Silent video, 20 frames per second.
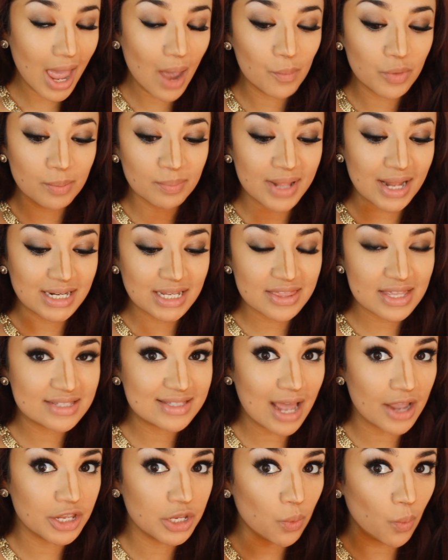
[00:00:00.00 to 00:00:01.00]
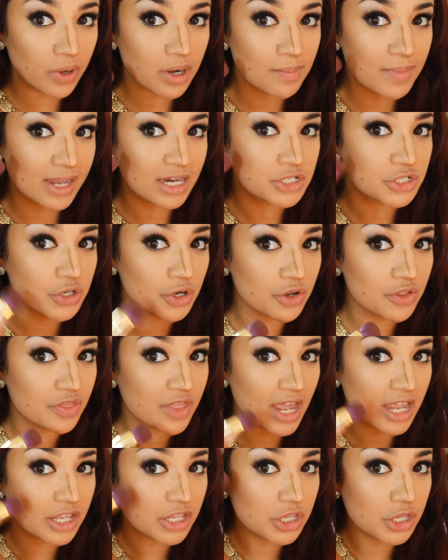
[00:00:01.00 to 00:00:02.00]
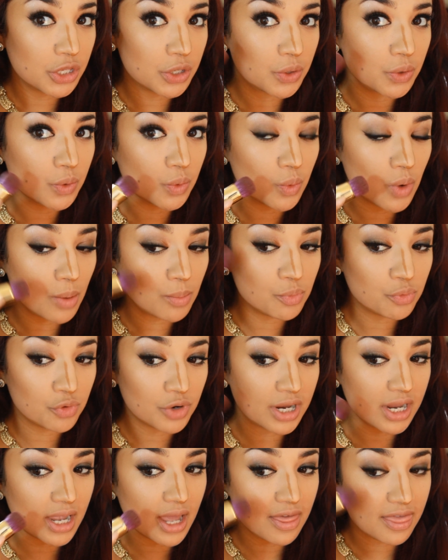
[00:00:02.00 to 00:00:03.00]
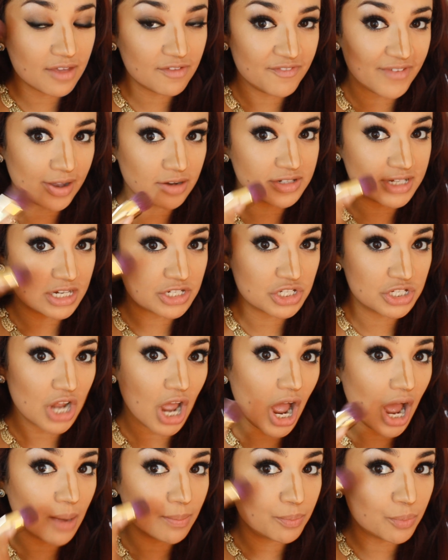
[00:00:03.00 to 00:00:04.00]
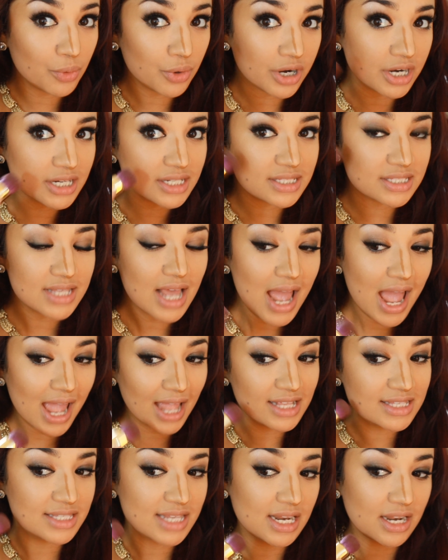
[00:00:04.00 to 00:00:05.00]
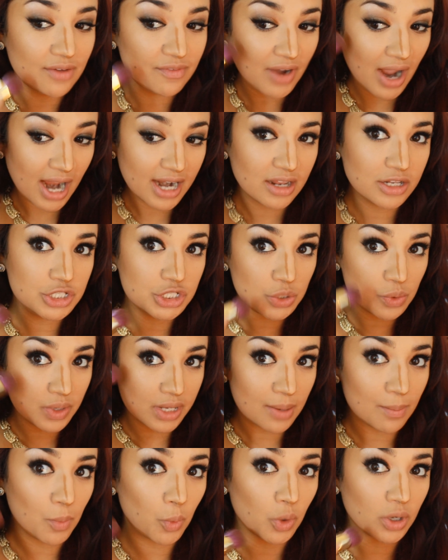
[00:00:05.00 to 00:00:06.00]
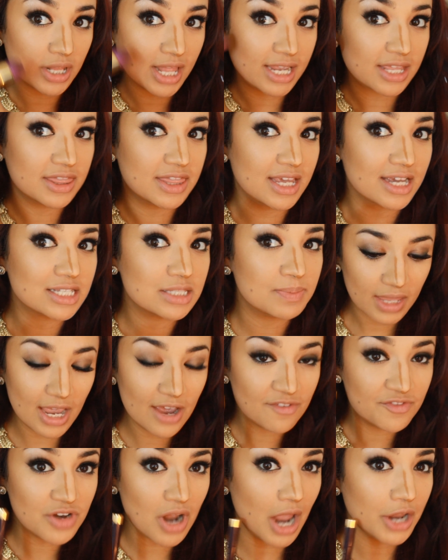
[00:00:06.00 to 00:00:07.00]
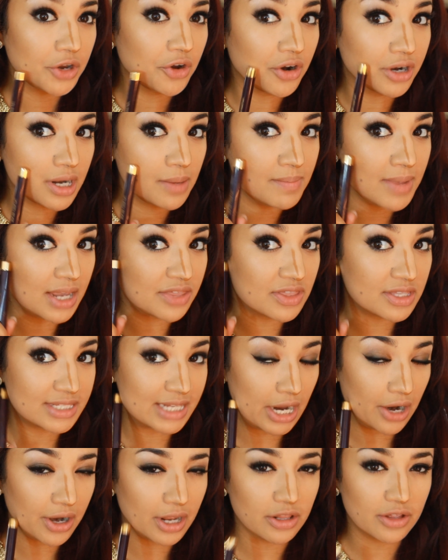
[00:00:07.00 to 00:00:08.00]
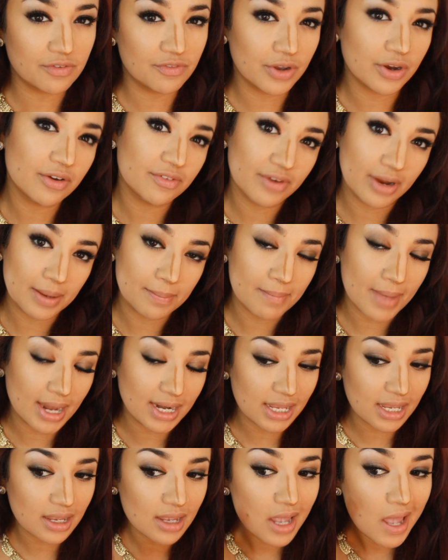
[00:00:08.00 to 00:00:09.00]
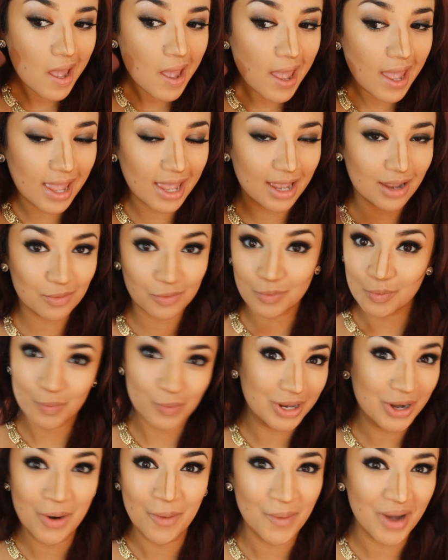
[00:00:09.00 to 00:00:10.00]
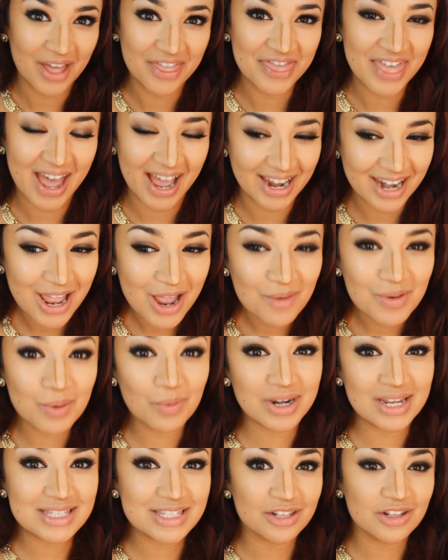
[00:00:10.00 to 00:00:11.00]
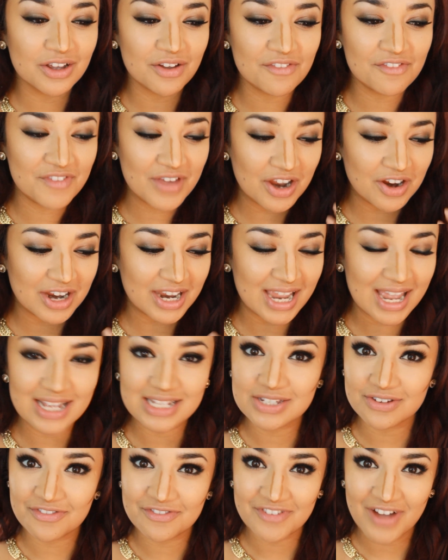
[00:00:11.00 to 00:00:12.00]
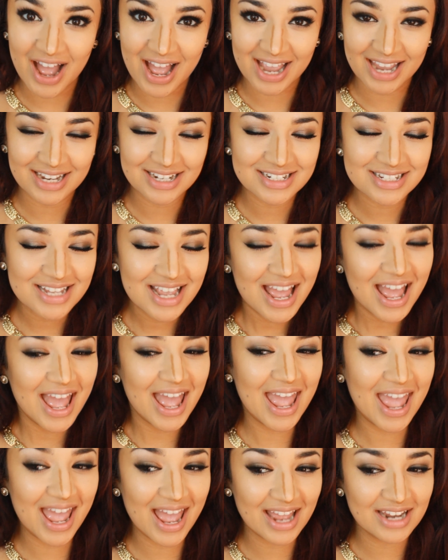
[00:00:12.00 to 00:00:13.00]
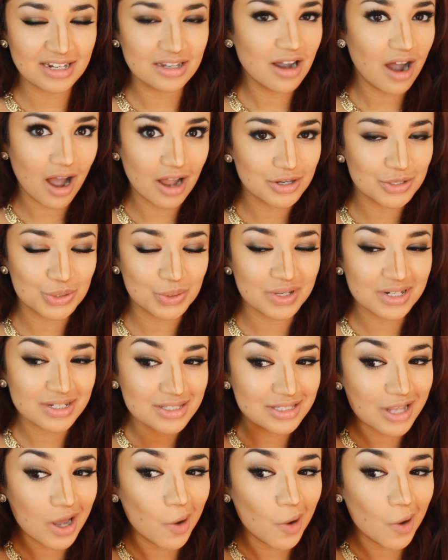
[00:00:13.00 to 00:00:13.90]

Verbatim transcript: And when blending this out, you want to make sure that you bring the foundation upwards instead of kind of doing it more like this. If not, you're going to make this area look very, very muddy. And we don't want that. We want it to look very defined and contoured.